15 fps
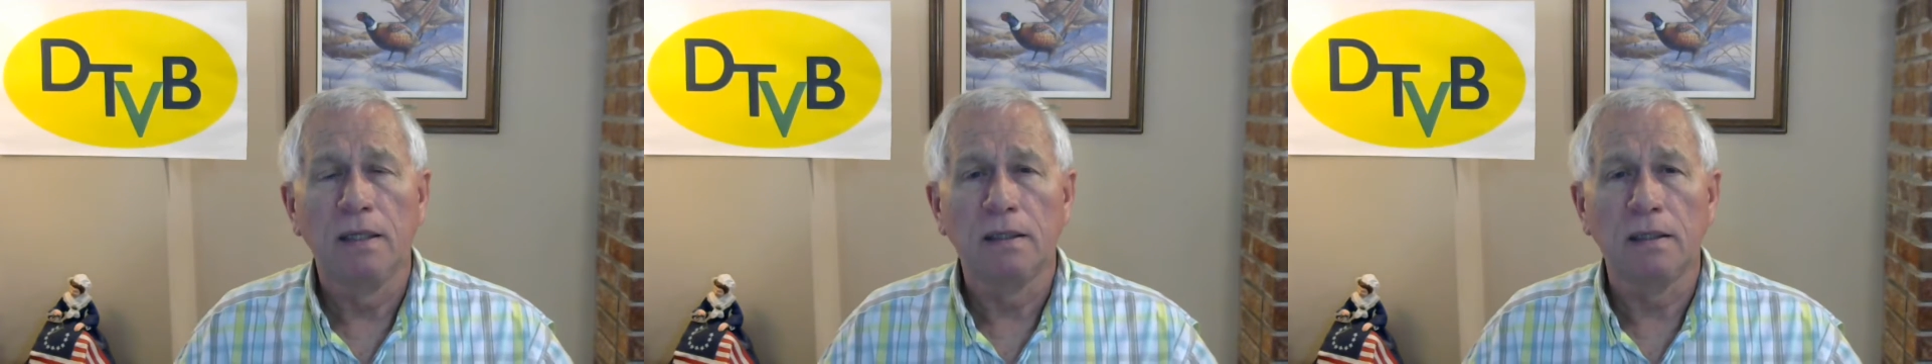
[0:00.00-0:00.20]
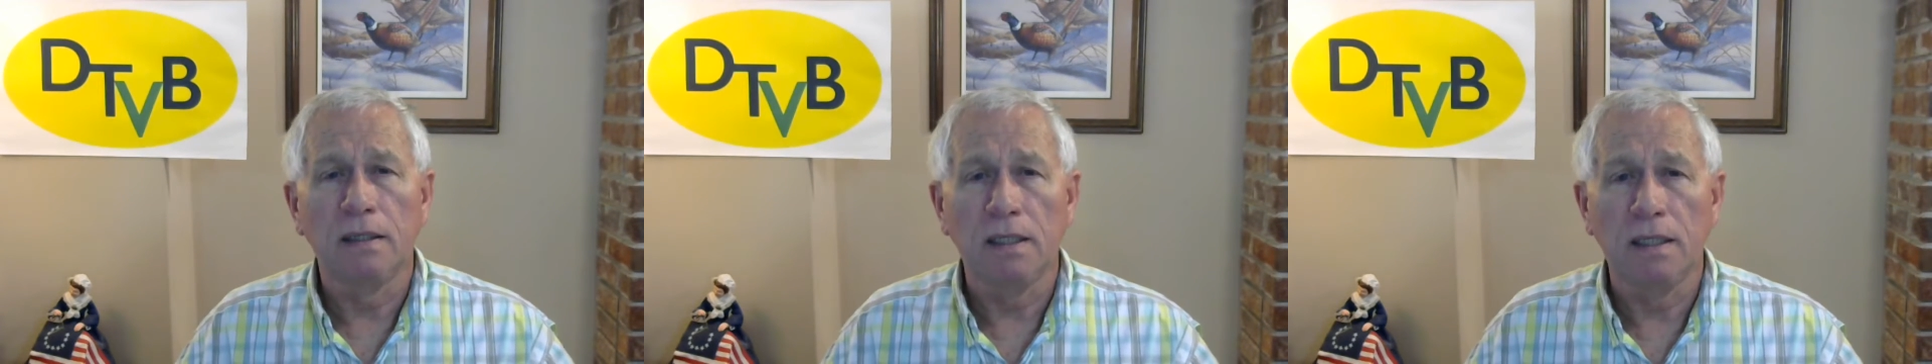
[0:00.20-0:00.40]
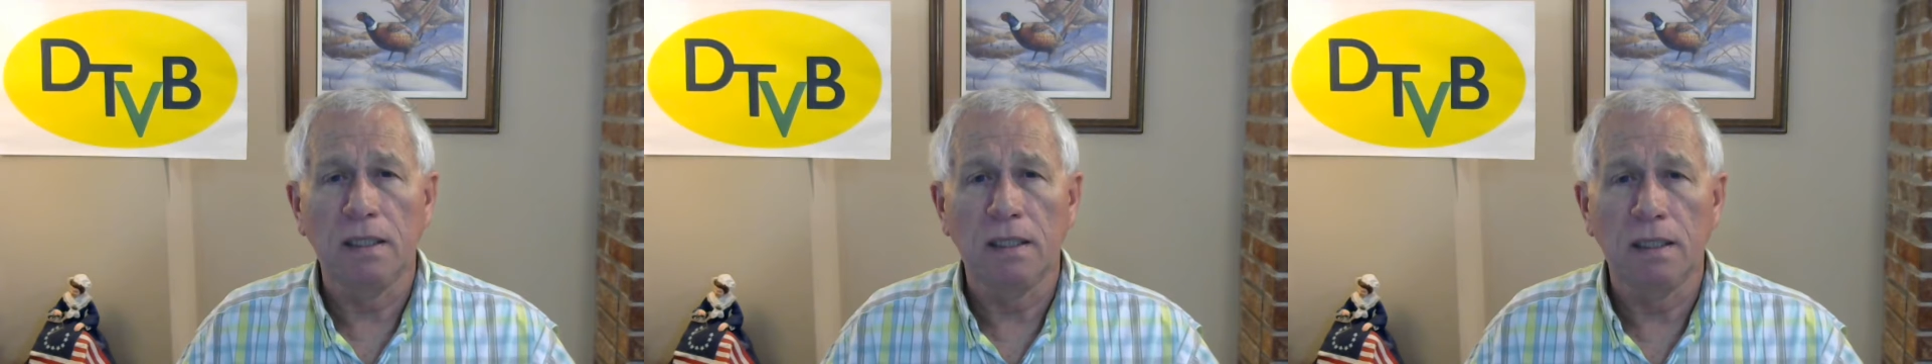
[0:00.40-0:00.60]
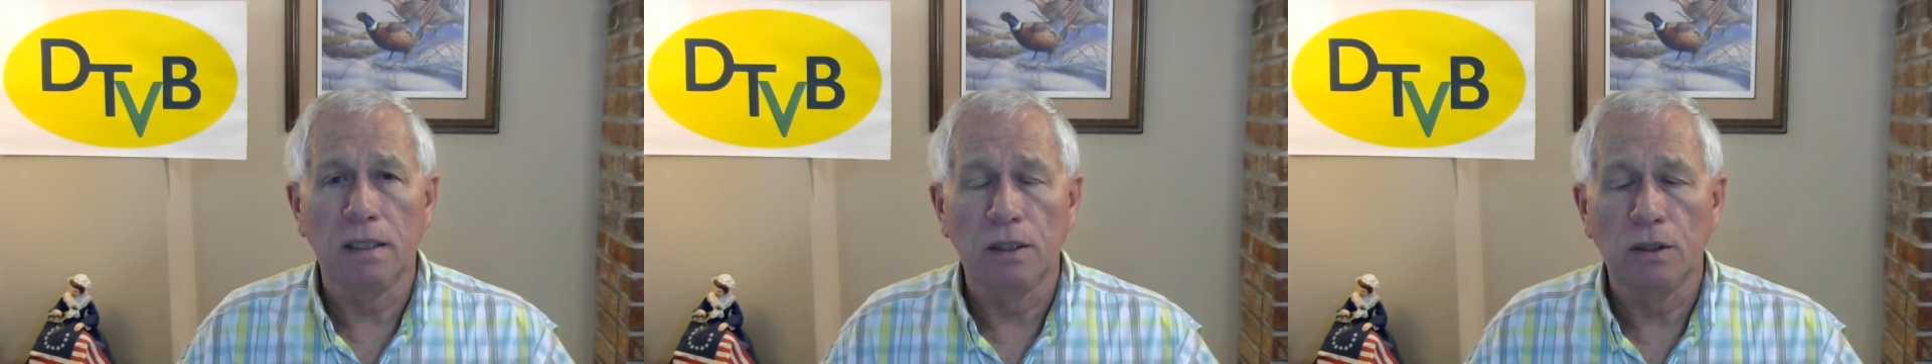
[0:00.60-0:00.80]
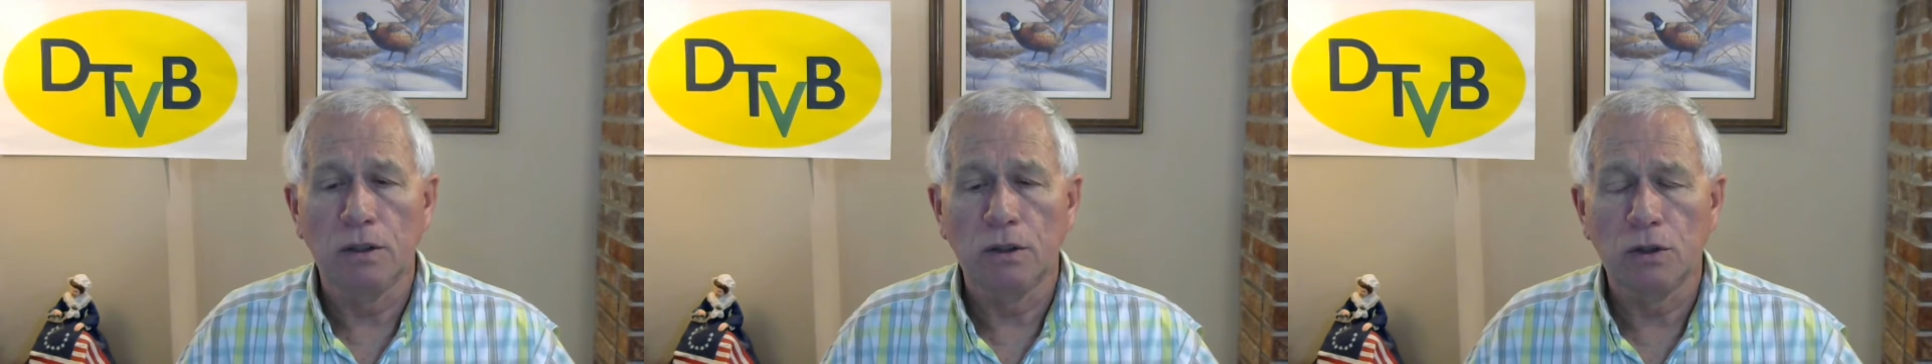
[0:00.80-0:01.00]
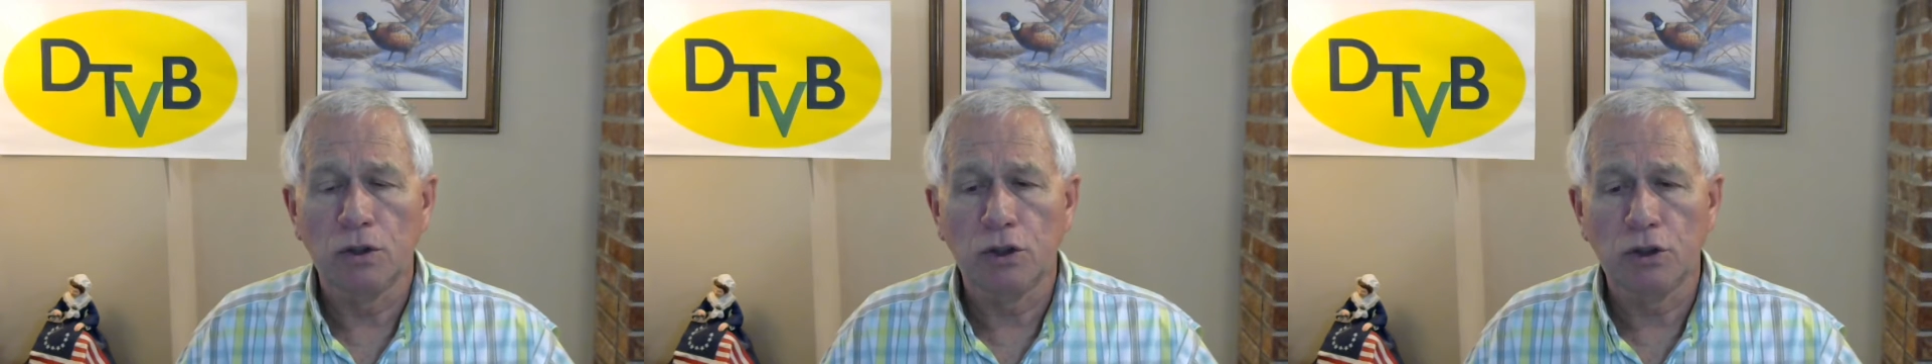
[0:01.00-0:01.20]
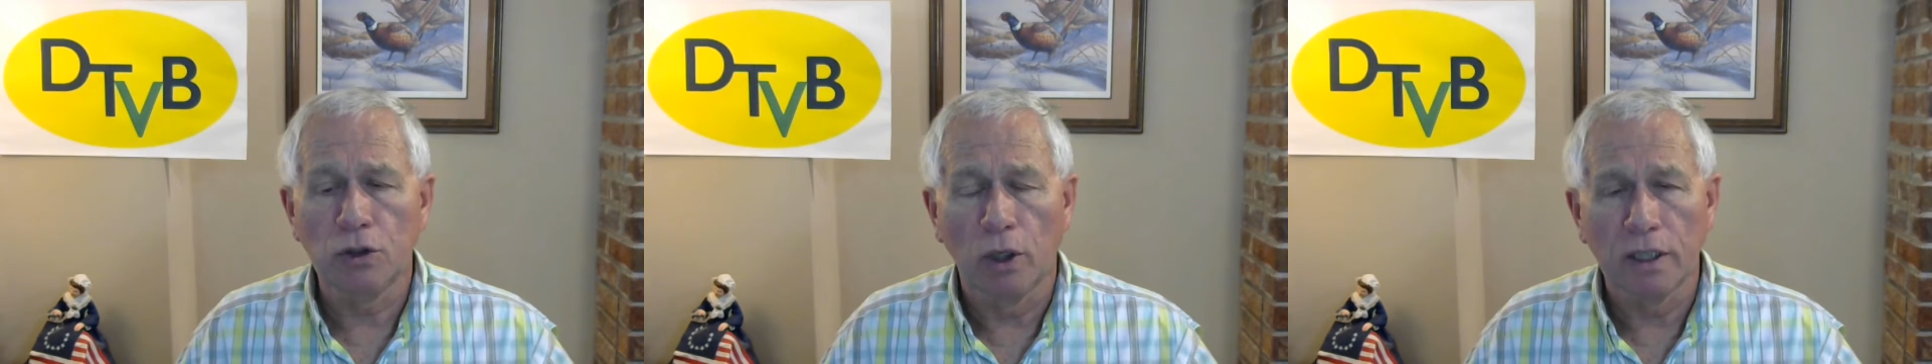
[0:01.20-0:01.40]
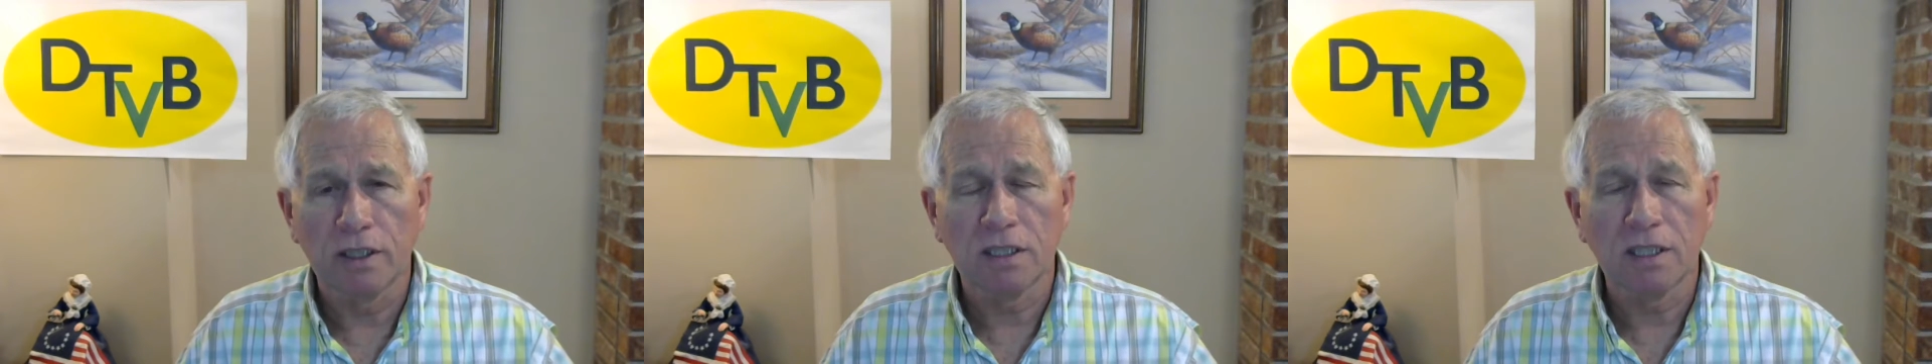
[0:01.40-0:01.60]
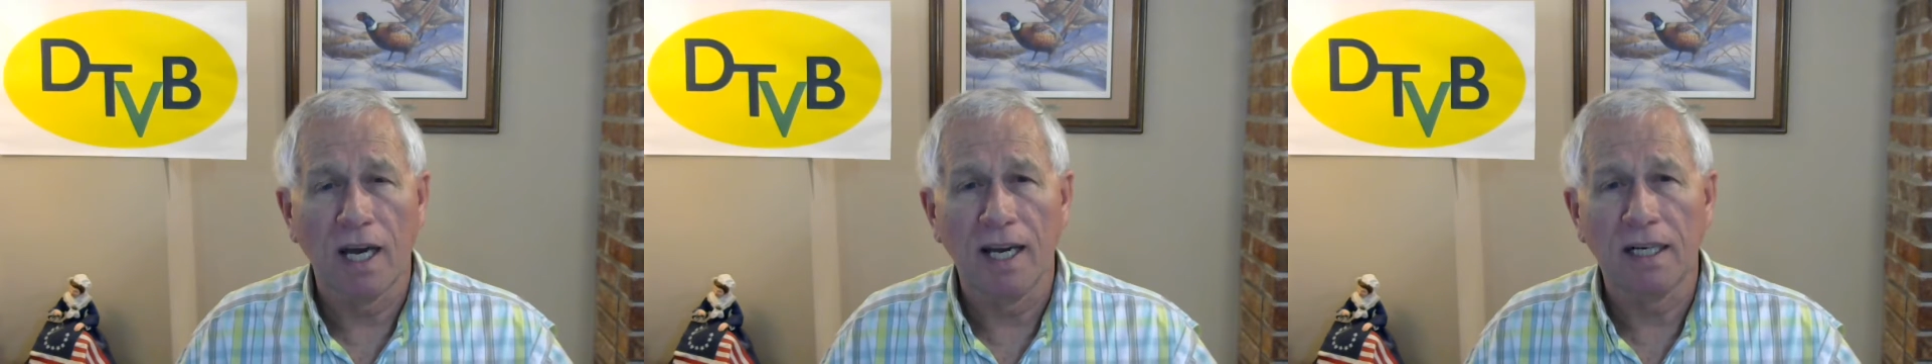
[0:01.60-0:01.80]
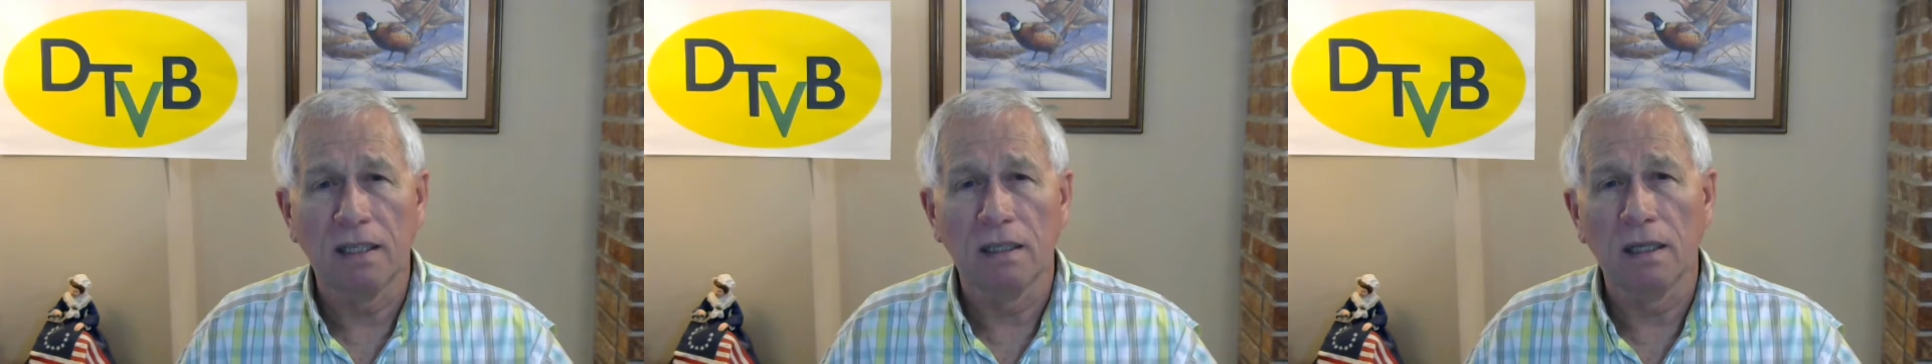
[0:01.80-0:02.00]
the short
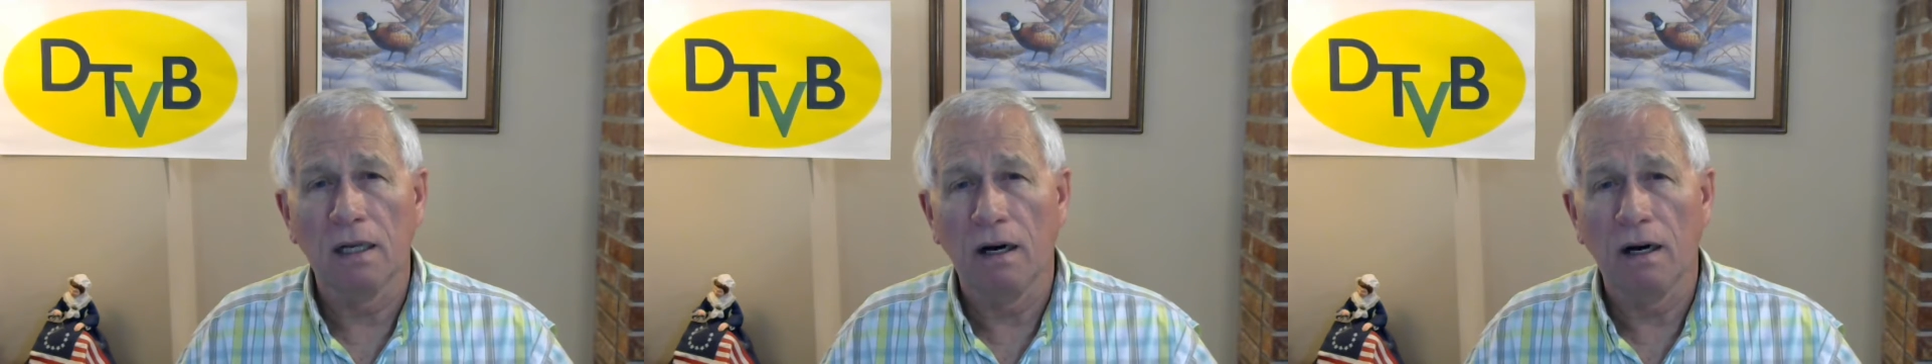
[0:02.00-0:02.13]
cycle